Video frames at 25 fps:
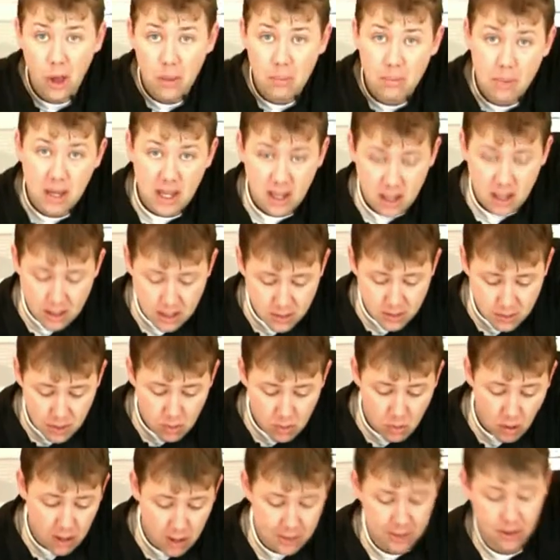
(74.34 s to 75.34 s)
Because we
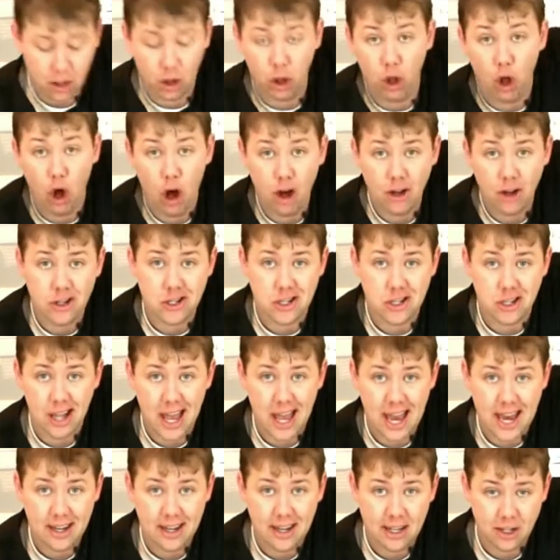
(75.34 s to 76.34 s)
want the longest
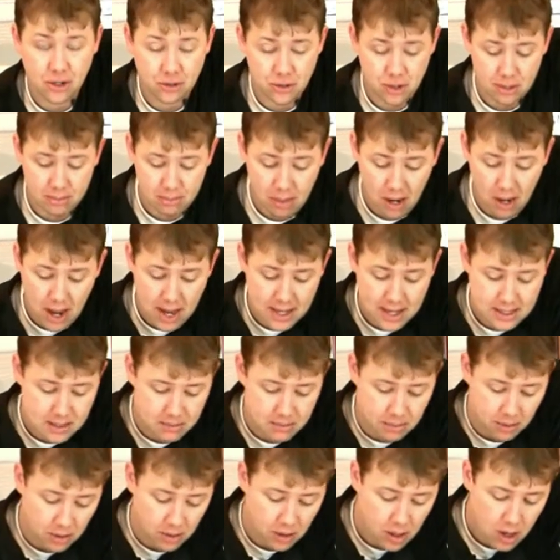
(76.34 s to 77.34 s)
landing strip
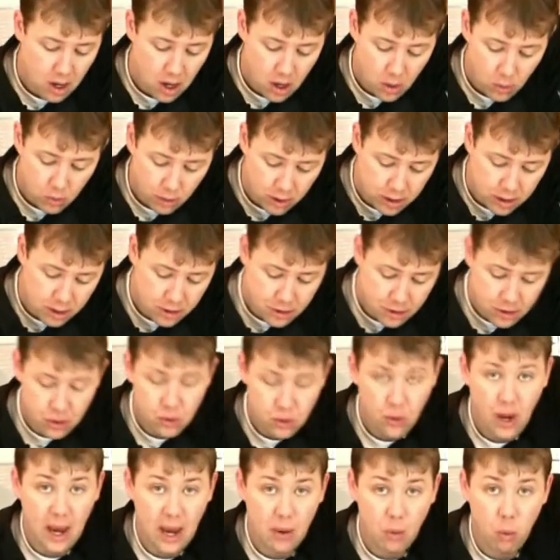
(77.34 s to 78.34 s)
possible, we're going to
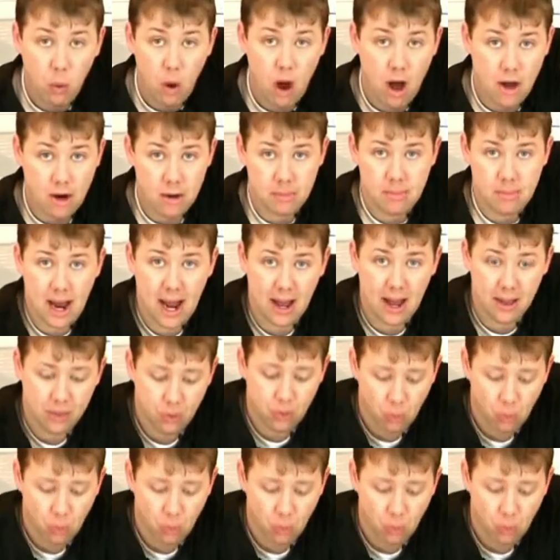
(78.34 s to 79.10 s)
do a water bath.